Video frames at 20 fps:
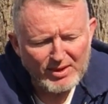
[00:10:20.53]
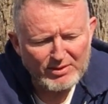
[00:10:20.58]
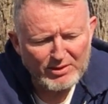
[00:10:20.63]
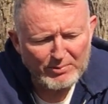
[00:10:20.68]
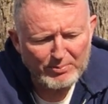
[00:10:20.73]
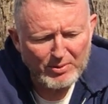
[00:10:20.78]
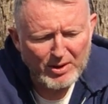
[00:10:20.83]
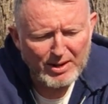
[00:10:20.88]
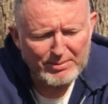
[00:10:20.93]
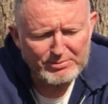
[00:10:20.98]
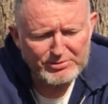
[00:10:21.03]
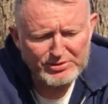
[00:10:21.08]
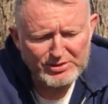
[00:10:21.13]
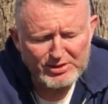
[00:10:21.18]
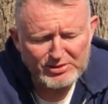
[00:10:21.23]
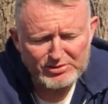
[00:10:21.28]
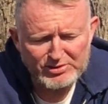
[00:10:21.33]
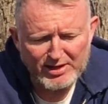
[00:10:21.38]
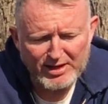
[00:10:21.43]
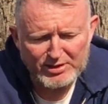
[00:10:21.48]
The
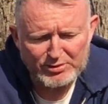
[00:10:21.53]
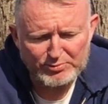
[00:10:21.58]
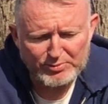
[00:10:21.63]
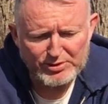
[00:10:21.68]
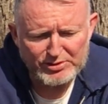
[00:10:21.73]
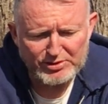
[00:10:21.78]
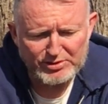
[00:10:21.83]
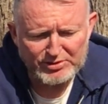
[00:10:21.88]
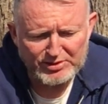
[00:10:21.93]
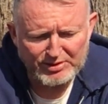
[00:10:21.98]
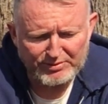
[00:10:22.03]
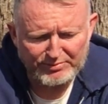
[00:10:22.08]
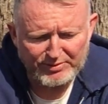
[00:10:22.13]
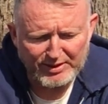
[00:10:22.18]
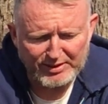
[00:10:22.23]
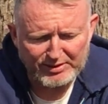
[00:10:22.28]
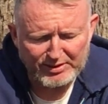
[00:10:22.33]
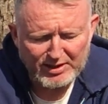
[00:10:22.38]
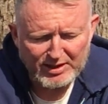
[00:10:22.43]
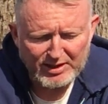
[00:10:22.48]
primacy/recency
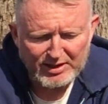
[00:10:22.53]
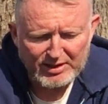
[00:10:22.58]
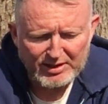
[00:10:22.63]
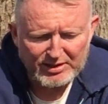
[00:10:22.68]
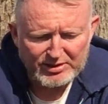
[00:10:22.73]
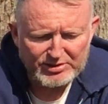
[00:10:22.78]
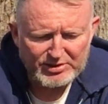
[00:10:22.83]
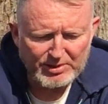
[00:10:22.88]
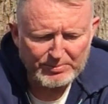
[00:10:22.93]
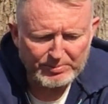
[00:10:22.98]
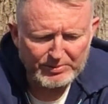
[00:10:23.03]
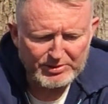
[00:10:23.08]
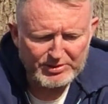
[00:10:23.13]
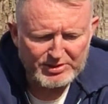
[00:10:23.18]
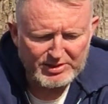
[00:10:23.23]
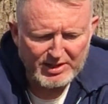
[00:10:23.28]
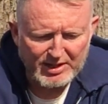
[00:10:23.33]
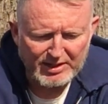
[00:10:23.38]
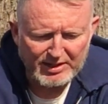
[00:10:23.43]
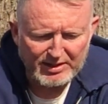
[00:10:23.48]
effect, simply
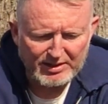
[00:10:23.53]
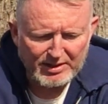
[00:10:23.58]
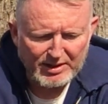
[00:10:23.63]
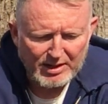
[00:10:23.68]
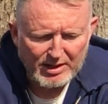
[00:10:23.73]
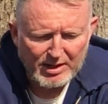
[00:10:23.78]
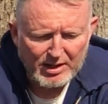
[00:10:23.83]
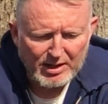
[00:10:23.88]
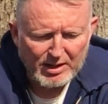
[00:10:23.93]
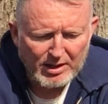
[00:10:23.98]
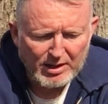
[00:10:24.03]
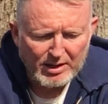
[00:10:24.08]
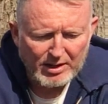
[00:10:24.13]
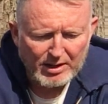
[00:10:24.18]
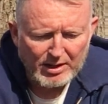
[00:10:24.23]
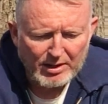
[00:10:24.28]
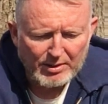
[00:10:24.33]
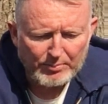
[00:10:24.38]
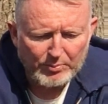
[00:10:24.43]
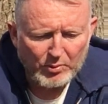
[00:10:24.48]
stated,
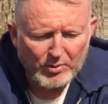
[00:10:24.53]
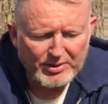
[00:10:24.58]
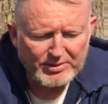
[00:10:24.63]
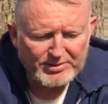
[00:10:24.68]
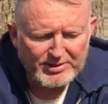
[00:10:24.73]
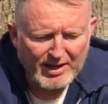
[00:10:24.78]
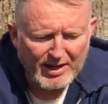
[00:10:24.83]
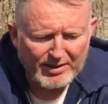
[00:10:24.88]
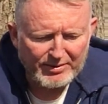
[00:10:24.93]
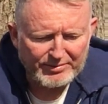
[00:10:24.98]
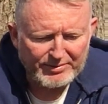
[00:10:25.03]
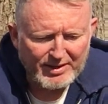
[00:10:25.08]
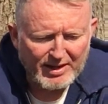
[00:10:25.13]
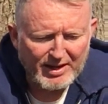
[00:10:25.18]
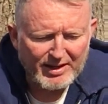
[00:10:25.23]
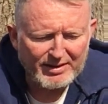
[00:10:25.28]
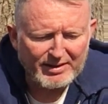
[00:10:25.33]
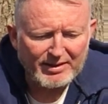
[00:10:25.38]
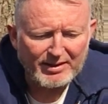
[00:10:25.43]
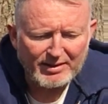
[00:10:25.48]
points out
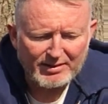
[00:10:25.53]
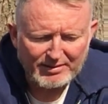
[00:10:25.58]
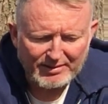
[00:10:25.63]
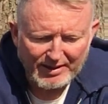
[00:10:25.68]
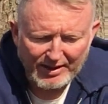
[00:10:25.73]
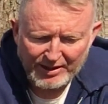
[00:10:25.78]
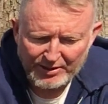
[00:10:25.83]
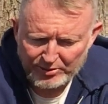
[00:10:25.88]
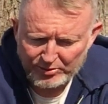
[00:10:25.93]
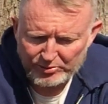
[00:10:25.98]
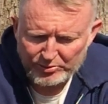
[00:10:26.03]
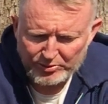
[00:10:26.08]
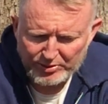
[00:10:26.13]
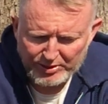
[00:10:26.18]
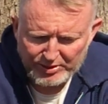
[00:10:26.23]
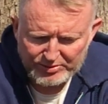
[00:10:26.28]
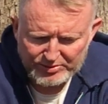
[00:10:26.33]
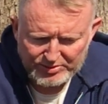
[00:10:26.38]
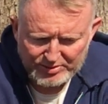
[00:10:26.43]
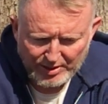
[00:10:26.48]
that in a
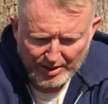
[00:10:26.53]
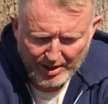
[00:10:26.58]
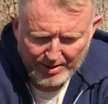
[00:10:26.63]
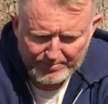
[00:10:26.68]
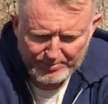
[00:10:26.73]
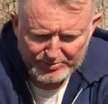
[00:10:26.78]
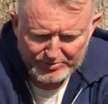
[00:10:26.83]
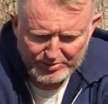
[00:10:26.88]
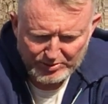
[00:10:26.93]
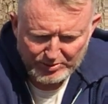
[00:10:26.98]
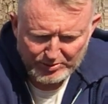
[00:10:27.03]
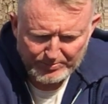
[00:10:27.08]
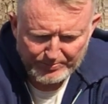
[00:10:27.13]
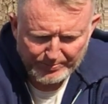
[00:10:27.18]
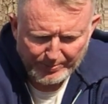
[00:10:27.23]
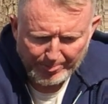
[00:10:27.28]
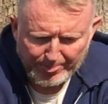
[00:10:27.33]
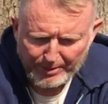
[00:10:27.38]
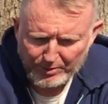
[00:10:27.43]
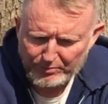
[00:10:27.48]
learning episode,
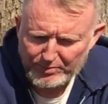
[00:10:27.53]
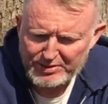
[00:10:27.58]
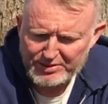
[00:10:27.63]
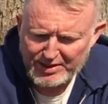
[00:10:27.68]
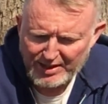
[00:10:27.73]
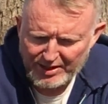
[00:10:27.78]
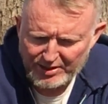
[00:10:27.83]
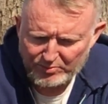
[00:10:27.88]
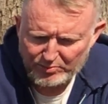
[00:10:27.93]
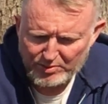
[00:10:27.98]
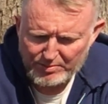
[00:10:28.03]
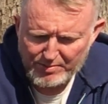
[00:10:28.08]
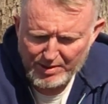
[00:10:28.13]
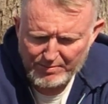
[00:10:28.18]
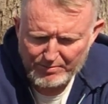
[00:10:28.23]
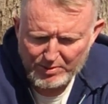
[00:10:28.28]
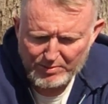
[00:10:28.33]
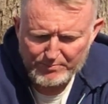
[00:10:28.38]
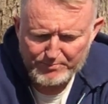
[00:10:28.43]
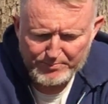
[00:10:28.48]
we tend to
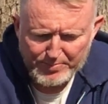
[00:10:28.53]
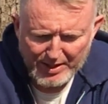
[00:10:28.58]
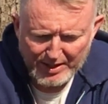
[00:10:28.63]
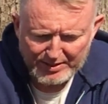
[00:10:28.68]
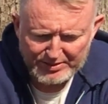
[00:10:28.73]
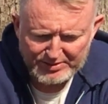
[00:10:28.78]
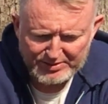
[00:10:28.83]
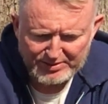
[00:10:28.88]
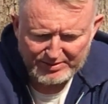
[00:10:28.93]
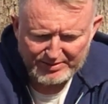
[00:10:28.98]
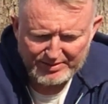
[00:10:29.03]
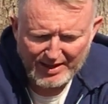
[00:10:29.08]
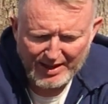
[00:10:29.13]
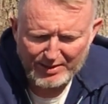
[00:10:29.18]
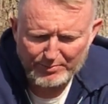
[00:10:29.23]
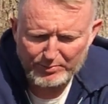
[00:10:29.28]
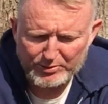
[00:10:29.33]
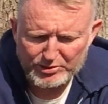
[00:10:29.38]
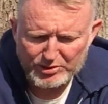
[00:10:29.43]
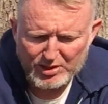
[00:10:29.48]
remember best
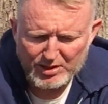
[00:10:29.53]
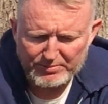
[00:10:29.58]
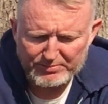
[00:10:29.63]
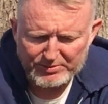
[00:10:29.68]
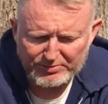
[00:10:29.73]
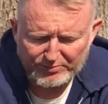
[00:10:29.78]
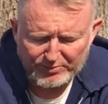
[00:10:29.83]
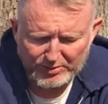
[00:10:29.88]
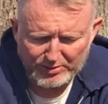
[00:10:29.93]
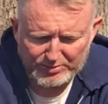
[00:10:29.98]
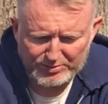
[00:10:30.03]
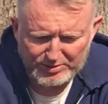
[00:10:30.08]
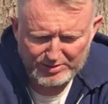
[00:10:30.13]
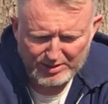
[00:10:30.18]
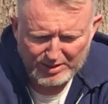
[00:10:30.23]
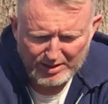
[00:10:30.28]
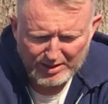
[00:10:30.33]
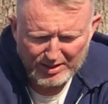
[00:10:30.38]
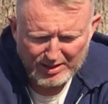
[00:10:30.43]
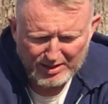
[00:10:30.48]
that which comes first,
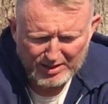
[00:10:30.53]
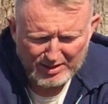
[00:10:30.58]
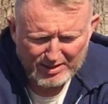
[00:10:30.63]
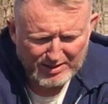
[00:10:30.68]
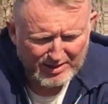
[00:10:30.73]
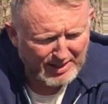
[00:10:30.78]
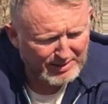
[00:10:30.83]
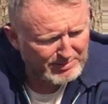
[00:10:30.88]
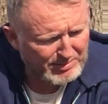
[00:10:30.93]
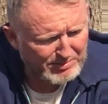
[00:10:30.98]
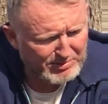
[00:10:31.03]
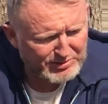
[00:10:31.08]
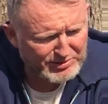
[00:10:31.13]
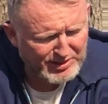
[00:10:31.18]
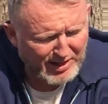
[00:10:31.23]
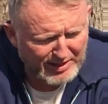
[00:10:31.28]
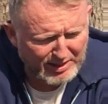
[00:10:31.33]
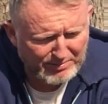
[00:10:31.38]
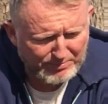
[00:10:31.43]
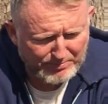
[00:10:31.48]
and remember
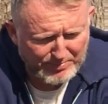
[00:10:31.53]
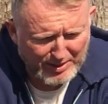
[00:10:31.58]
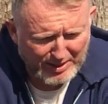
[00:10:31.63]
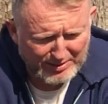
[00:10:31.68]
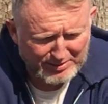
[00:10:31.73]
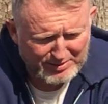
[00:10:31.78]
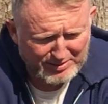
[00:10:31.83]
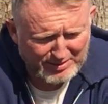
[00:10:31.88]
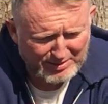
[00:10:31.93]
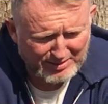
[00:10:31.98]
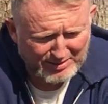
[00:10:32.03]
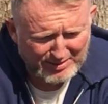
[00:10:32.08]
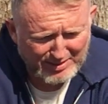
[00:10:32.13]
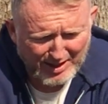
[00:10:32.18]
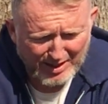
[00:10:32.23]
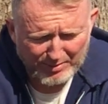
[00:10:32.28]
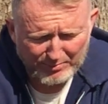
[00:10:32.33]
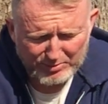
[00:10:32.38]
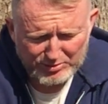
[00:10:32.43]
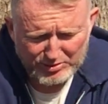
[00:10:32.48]
second best
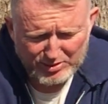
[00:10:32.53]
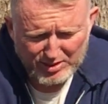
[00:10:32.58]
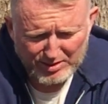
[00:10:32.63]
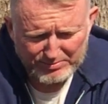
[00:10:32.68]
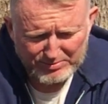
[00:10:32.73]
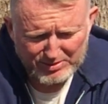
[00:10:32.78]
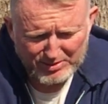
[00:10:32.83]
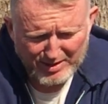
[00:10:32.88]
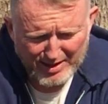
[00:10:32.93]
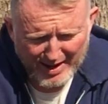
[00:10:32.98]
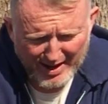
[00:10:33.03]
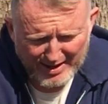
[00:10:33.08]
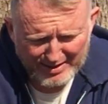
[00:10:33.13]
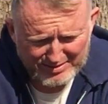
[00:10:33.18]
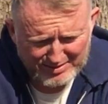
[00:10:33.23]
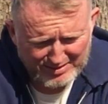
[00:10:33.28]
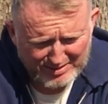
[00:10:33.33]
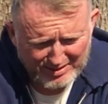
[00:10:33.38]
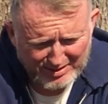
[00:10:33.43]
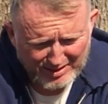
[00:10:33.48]
that which comes
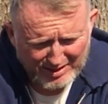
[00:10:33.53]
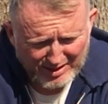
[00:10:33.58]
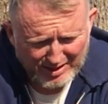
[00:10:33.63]
last.